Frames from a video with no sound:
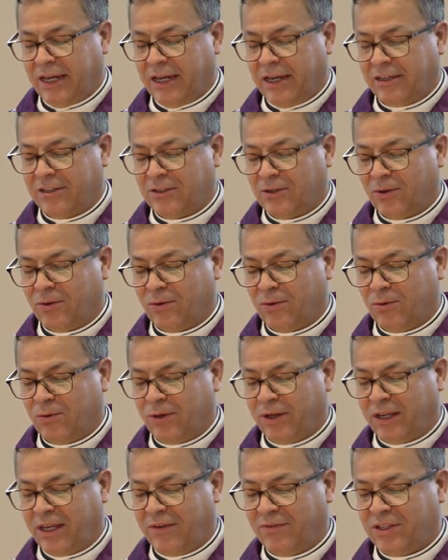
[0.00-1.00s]
So
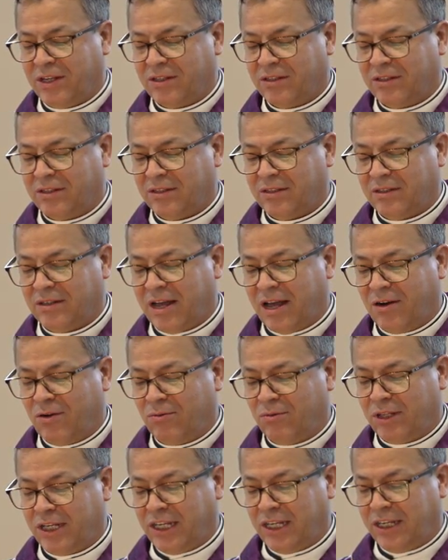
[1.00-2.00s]
it gives us not
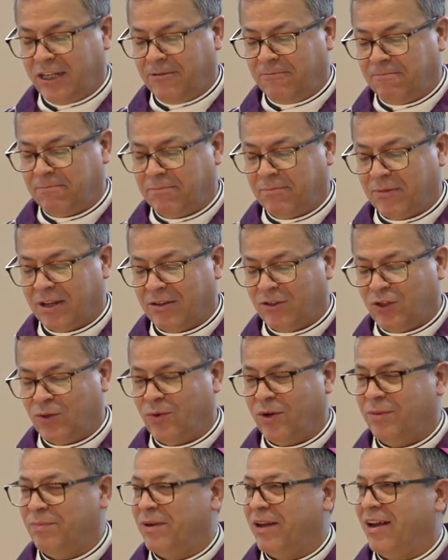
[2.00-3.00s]
only
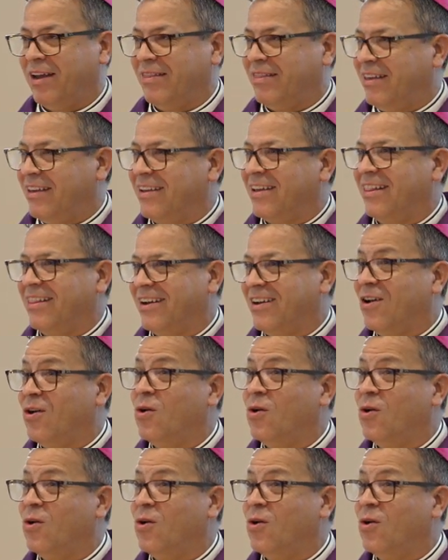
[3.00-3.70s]
joy, but I think a lot of